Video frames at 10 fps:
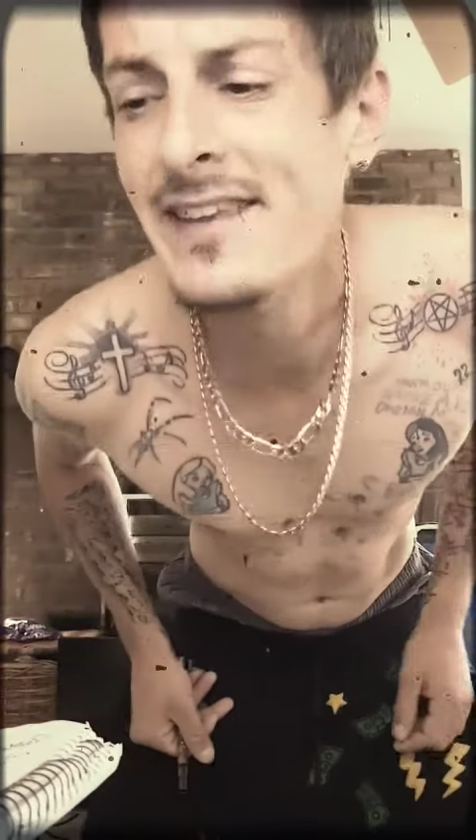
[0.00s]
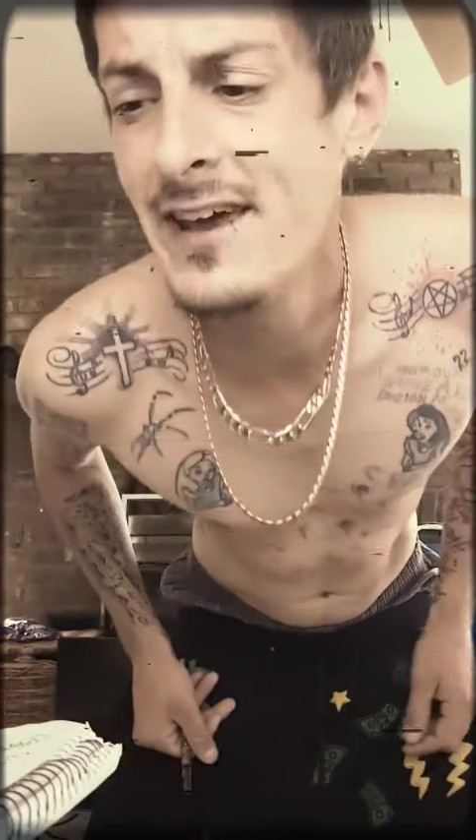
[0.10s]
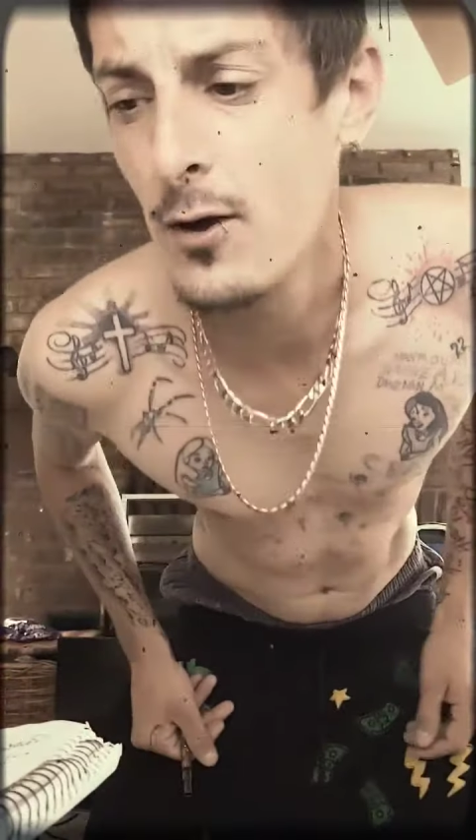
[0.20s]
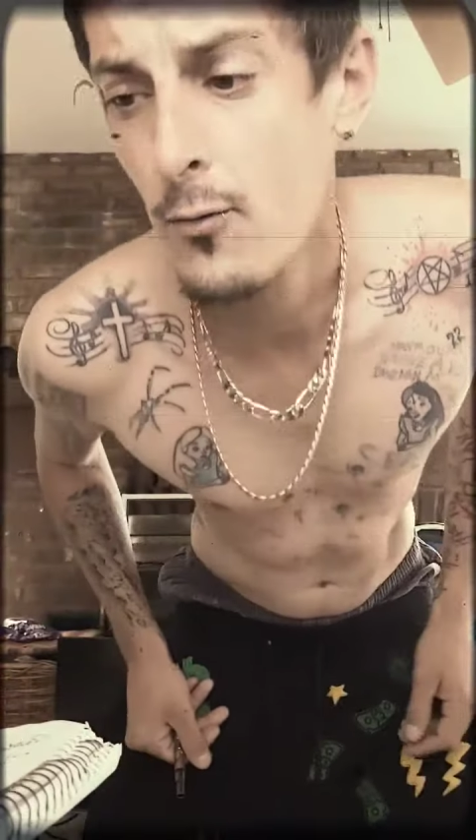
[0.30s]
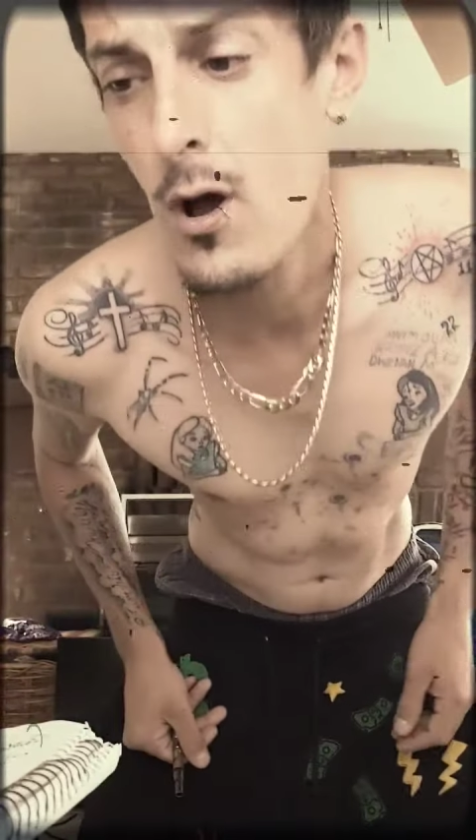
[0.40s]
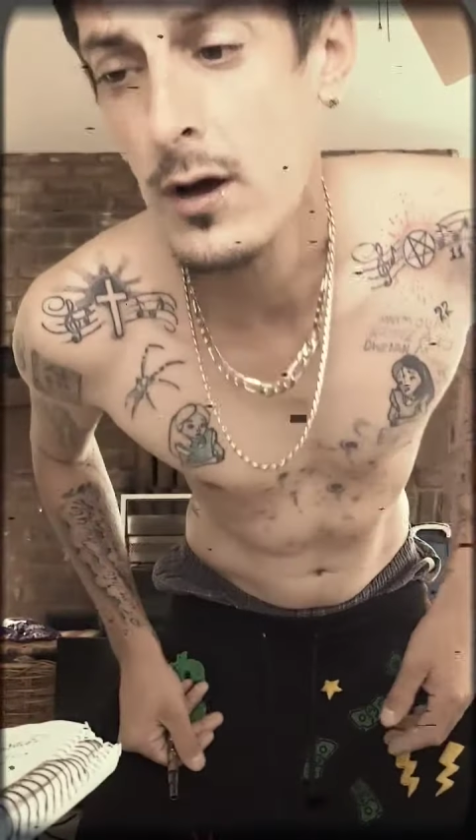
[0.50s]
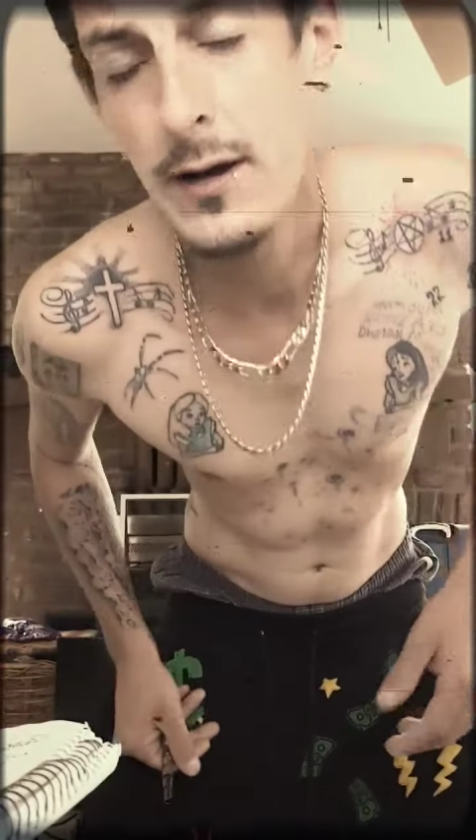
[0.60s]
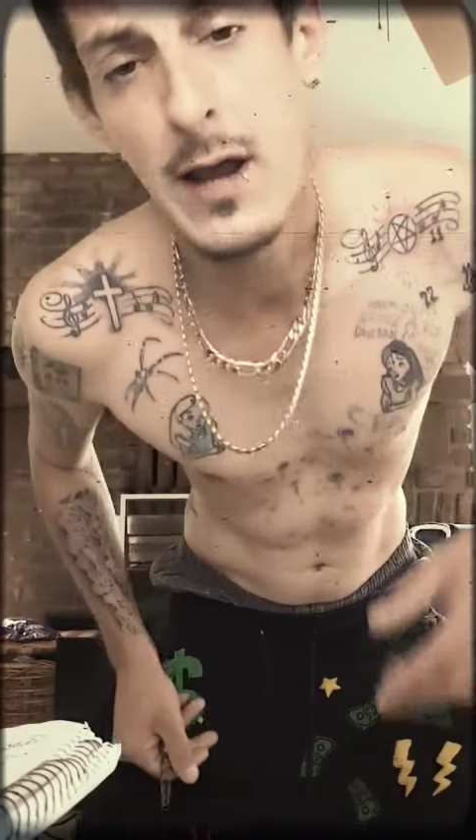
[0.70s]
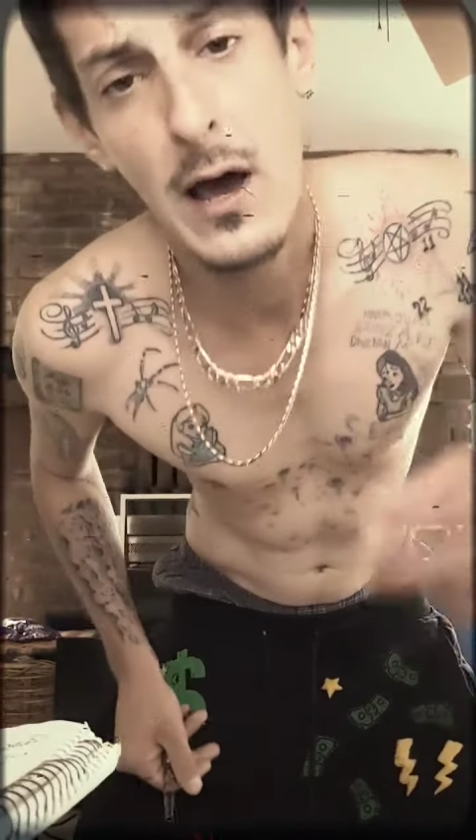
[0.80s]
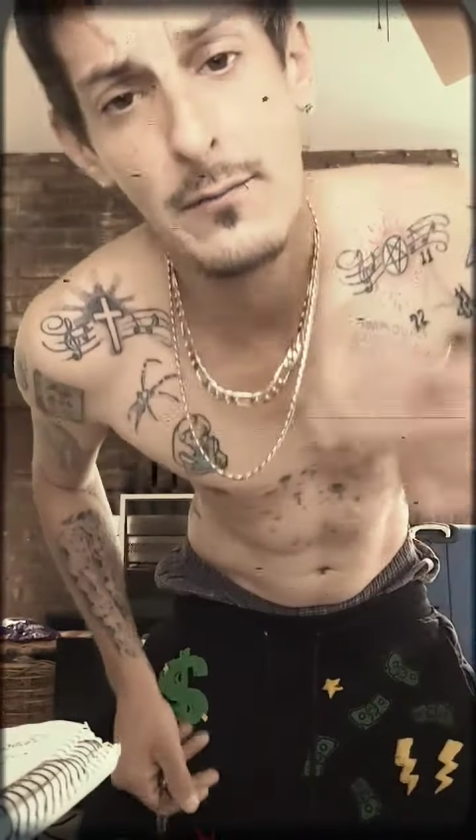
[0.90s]
did it wrong
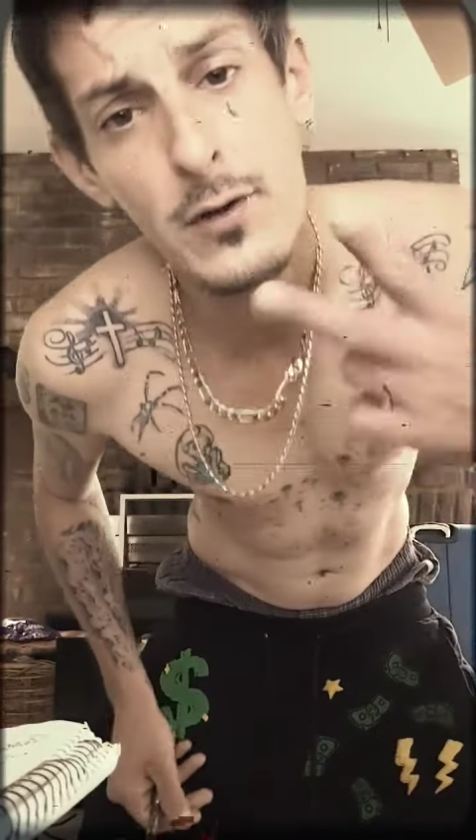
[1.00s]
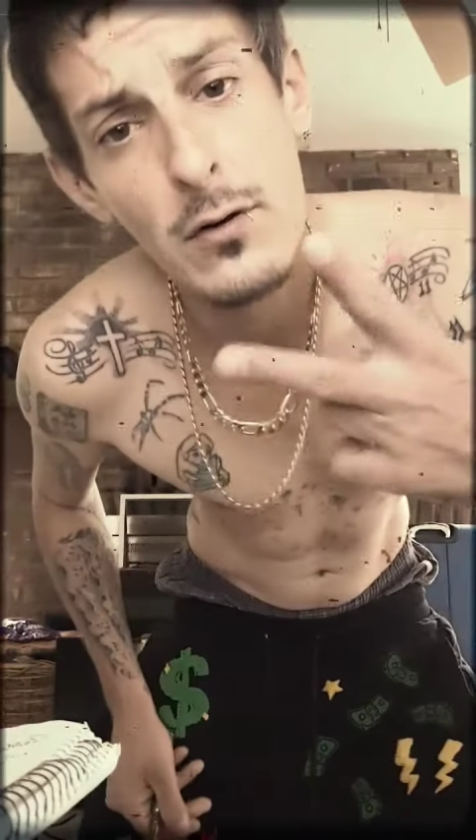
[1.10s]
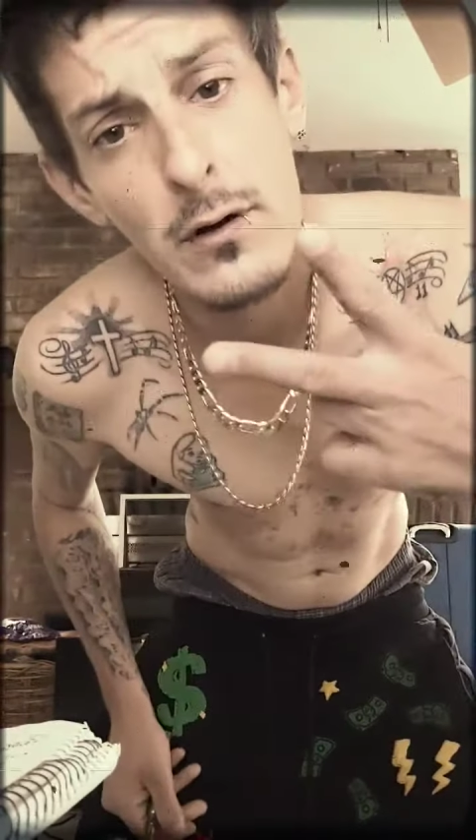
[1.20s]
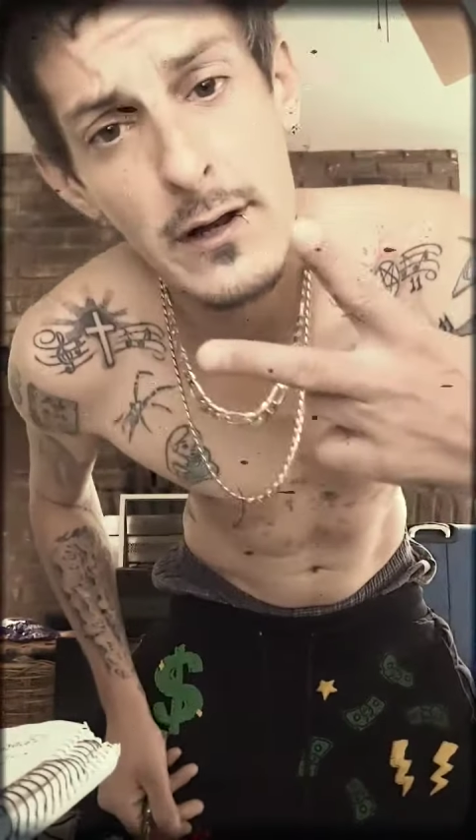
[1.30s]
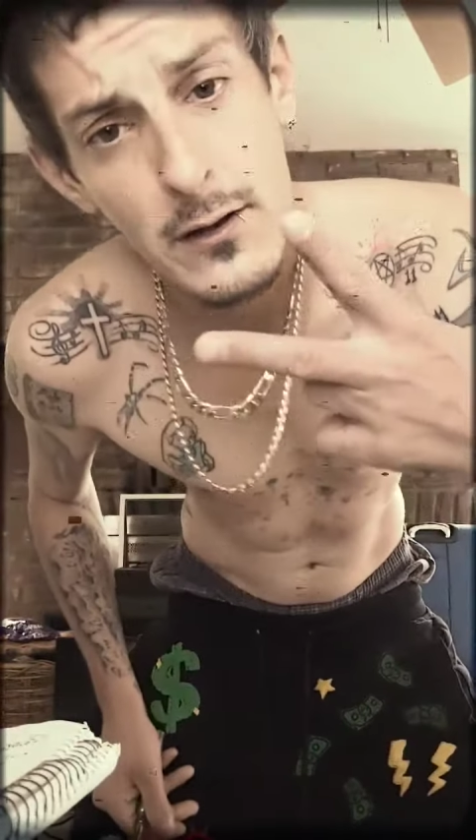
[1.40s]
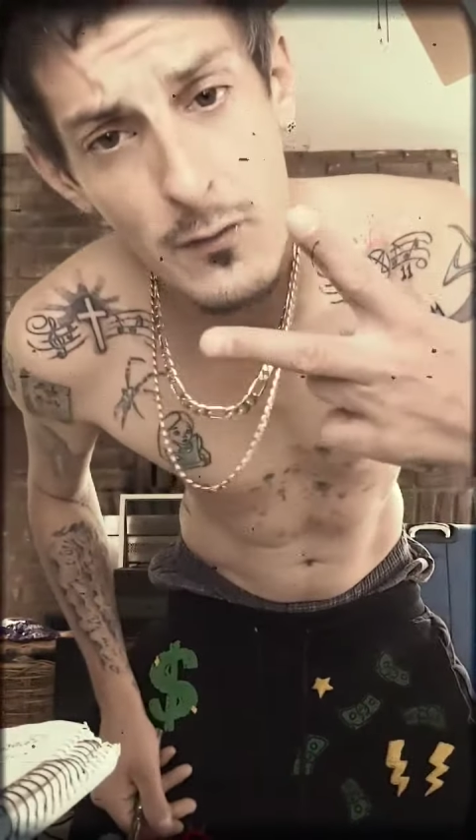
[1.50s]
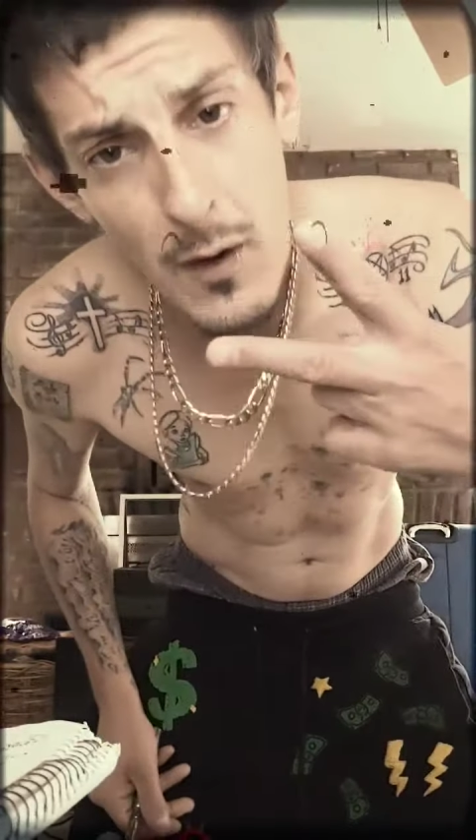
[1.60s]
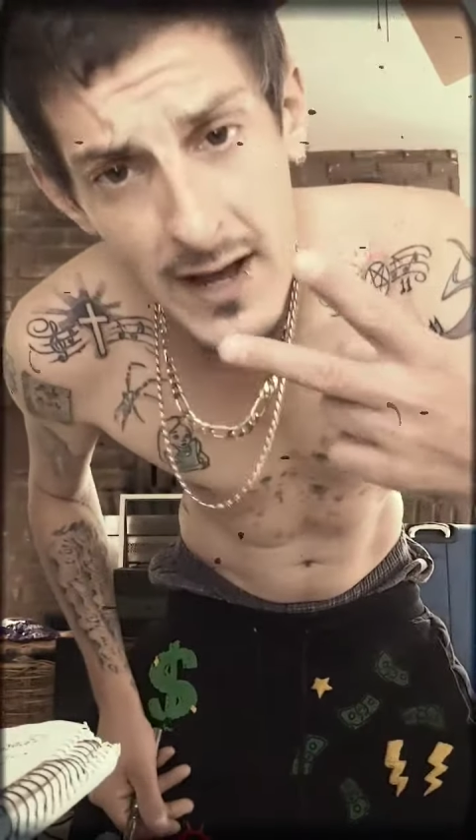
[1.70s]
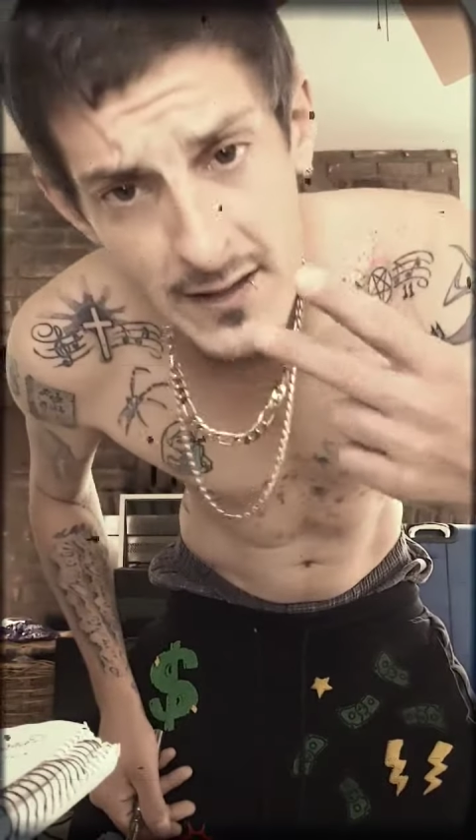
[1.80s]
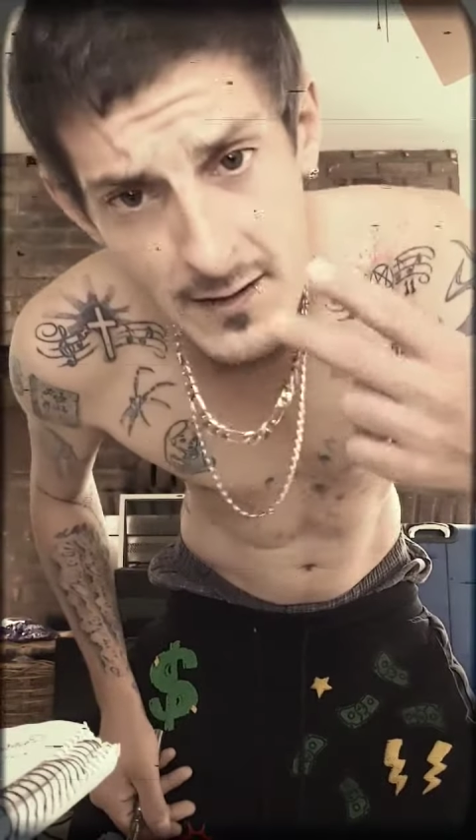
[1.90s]
and now I'm doing it
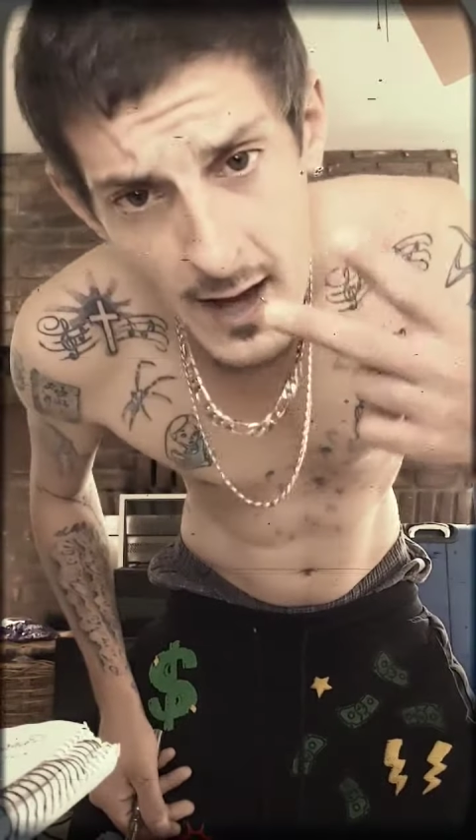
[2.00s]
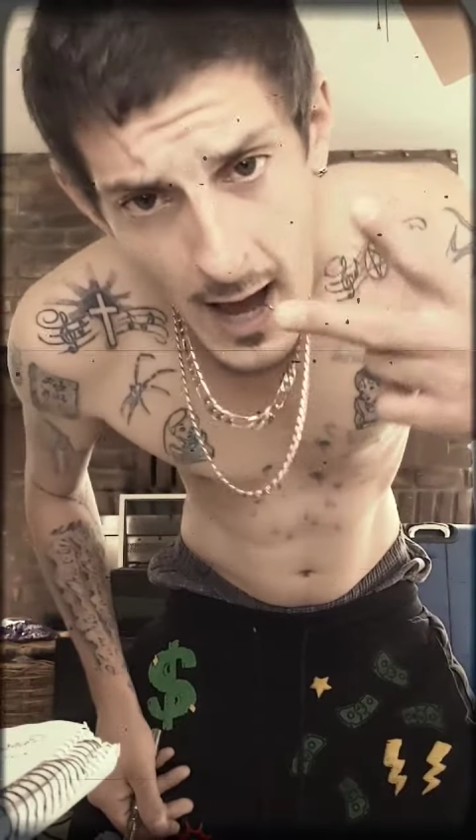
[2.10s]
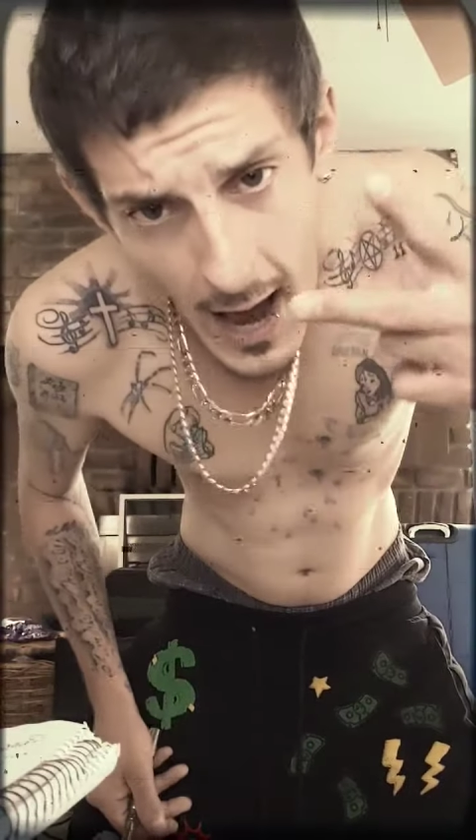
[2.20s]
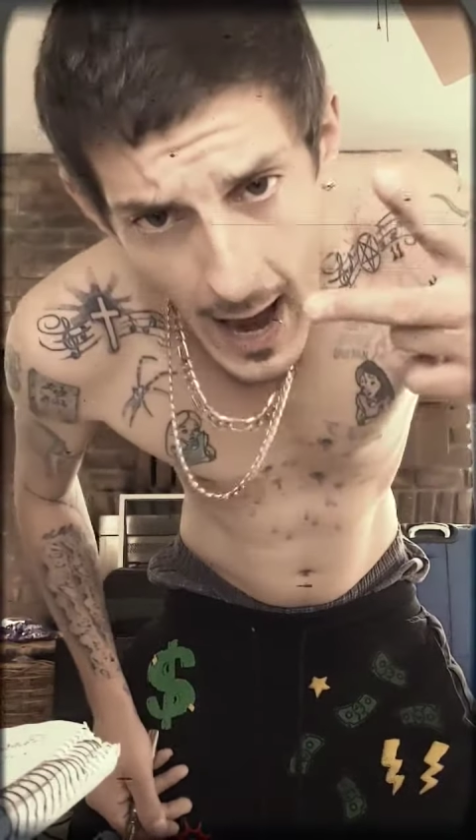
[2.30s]
twice.